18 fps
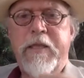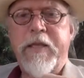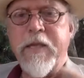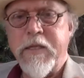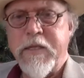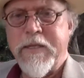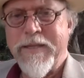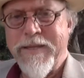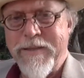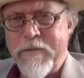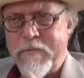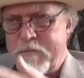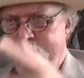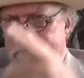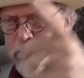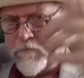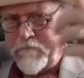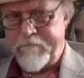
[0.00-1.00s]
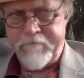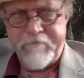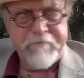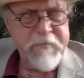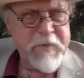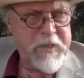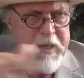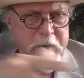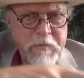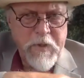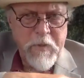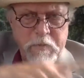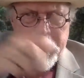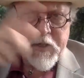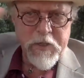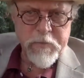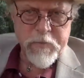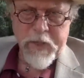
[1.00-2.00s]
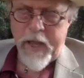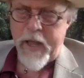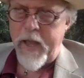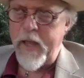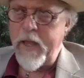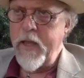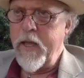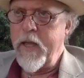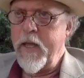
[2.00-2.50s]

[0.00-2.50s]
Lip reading: this symptom display,